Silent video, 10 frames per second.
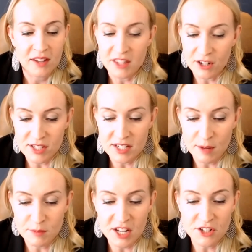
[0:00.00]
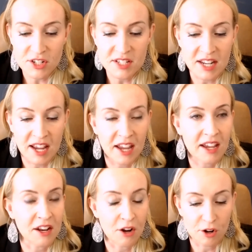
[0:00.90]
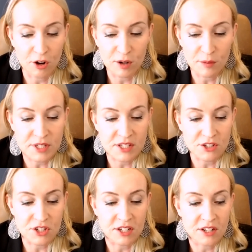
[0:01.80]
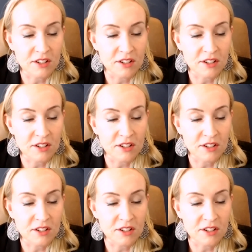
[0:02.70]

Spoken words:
There's a temptation to stay in our current position